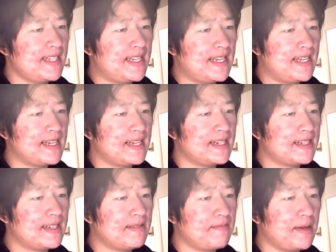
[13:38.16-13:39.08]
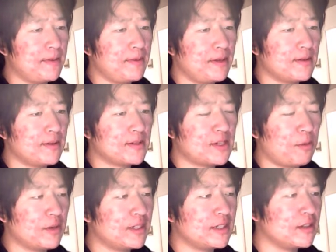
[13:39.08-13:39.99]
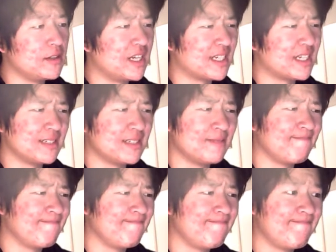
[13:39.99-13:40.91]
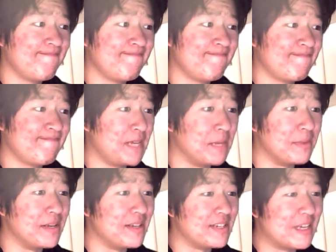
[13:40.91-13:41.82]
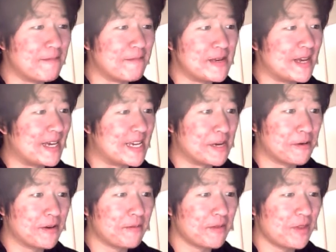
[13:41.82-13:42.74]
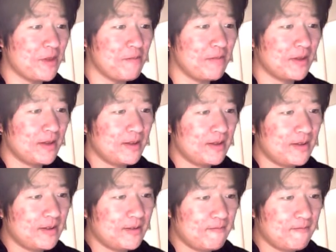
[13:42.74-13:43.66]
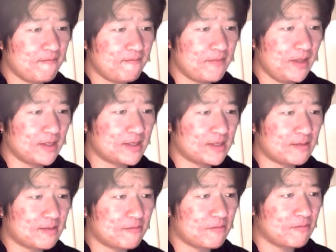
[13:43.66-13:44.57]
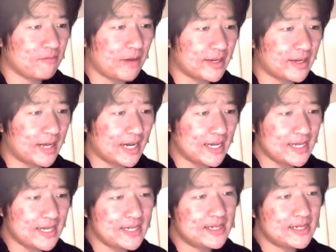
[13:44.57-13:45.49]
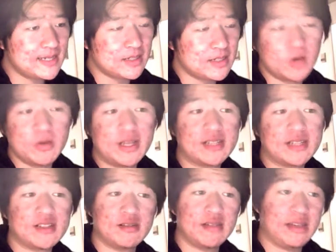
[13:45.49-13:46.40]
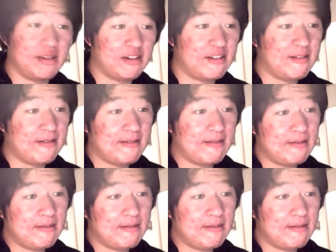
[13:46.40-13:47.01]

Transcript: And maybe there's someone here that can maybe give me a hearing with him? This red guy? No, that's a lady.